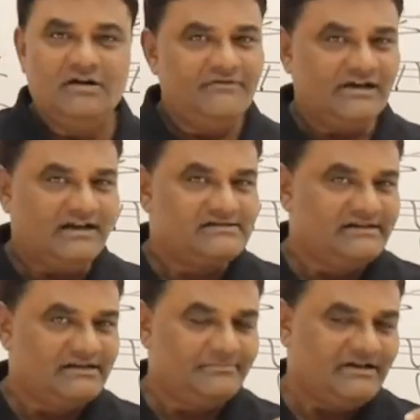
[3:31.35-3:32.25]
Whereas
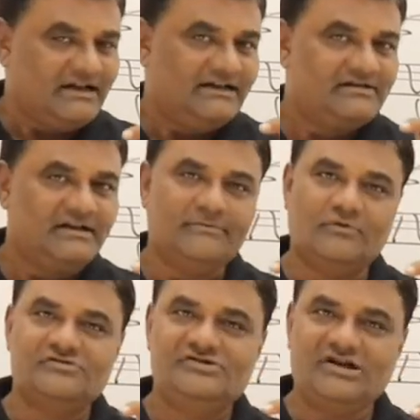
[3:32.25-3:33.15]
little bit I'll tell
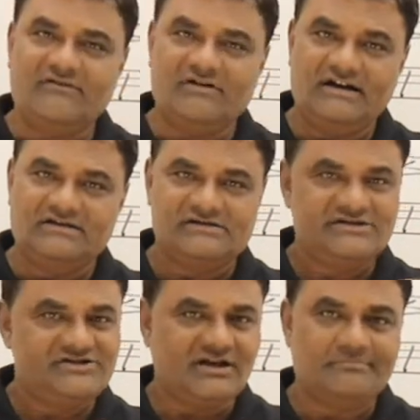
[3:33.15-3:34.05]
about Java and
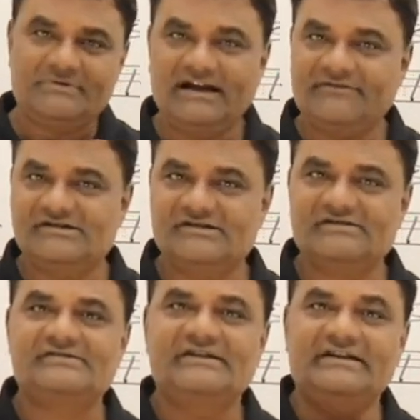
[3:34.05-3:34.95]
C#
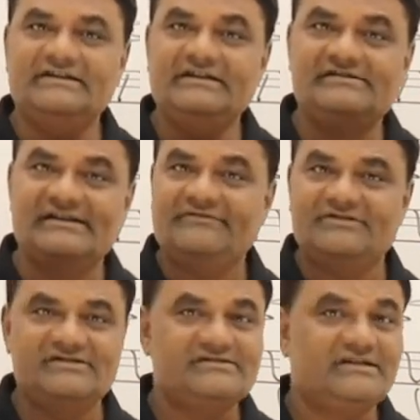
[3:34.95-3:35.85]
languages. In these
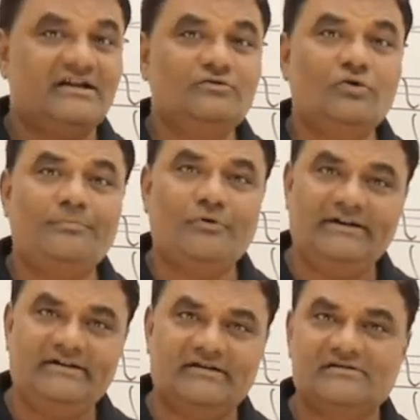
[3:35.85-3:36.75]
languages there are no
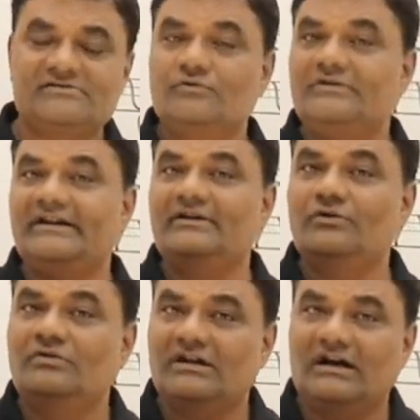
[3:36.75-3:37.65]
pointers, so they
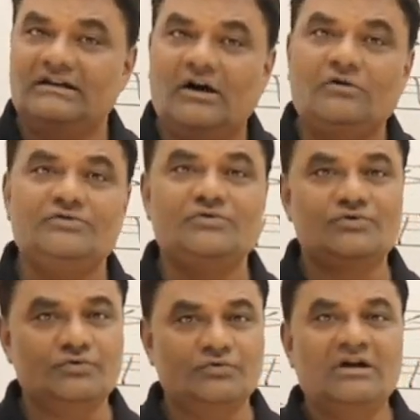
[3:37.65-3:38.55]
don't allow you
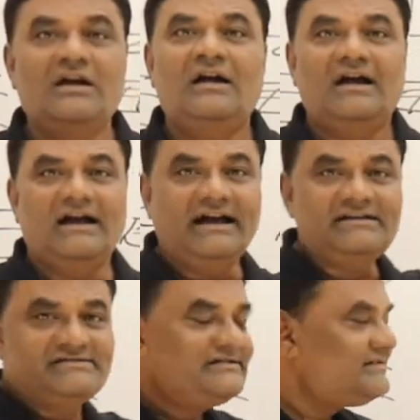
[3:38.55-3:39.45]
to
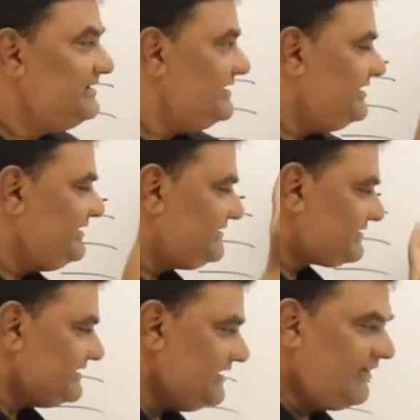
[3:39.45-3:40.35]
access these
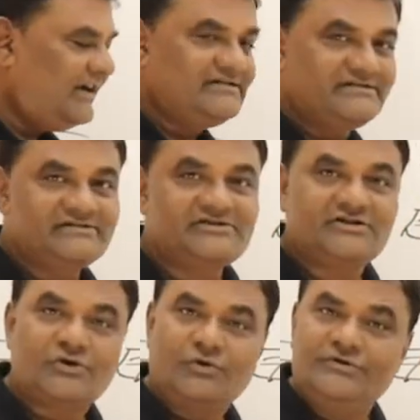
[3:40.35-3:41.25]
devices
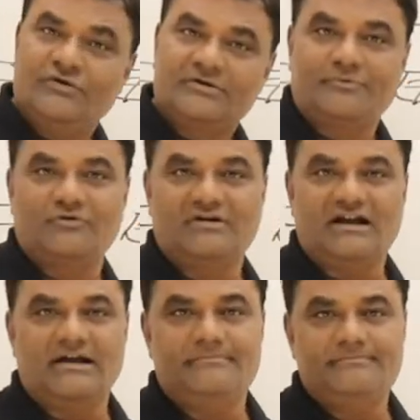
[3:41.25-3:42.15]
through your
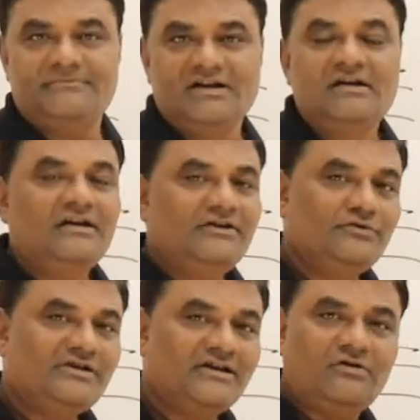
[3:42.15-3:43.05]
program.
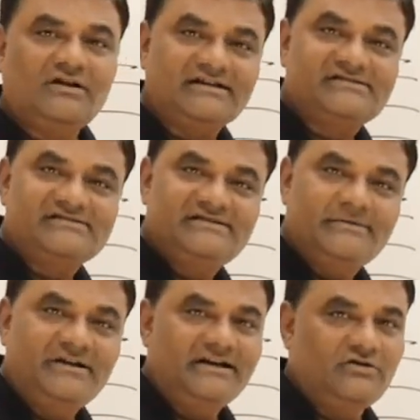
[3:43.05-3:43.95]
You cannot access
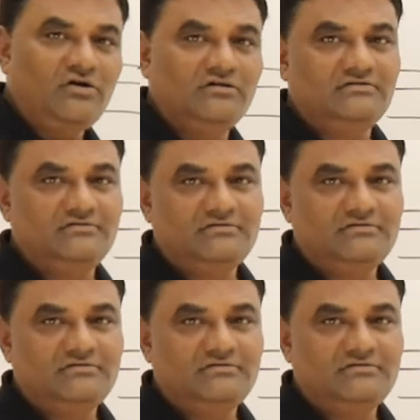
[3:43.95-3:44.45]
them at all.